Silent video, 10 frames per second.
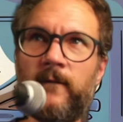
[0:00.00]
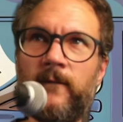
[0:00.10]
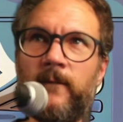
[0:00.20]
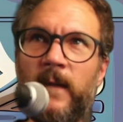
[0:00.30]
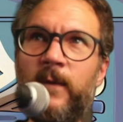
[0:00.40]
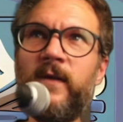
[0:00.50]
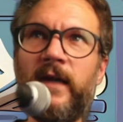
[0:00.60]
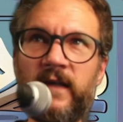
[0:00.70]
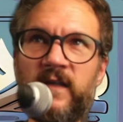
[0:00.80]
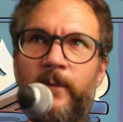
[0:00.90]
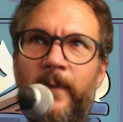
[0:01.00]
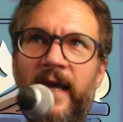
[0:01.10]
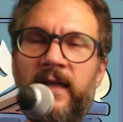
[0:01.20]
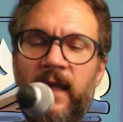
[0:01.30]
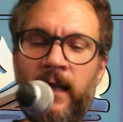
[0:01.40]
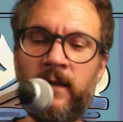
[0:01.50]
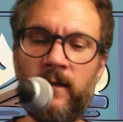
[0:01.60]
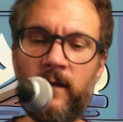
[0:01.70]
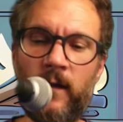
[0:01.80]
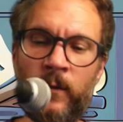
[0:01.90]
maybe expecting to
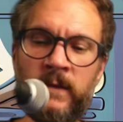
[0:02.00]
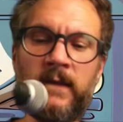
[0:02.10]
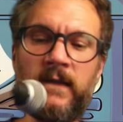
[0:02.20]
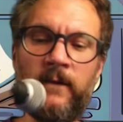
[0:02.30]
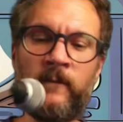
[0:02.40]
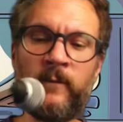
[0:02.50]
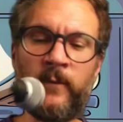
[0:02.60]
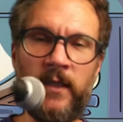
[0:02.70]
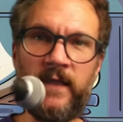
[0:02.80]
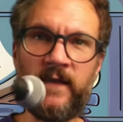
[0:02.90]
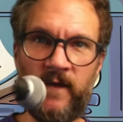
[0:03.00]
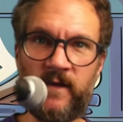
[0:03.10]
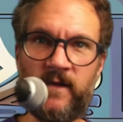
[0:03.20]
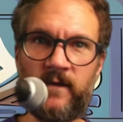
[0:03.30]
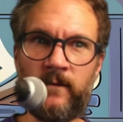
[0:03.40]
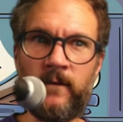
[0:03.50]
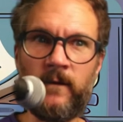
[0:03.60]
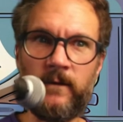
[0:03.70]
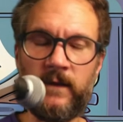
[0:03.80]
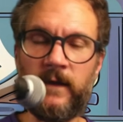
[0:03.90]
go to different places,
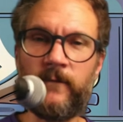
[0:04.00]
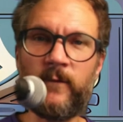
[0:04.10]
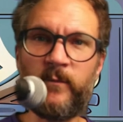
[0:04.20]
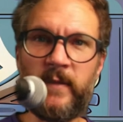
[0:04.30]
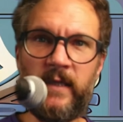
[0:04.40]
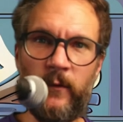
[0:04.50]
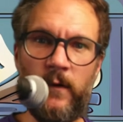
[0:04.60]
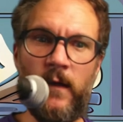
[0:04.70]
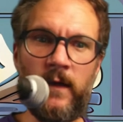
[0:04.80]
different people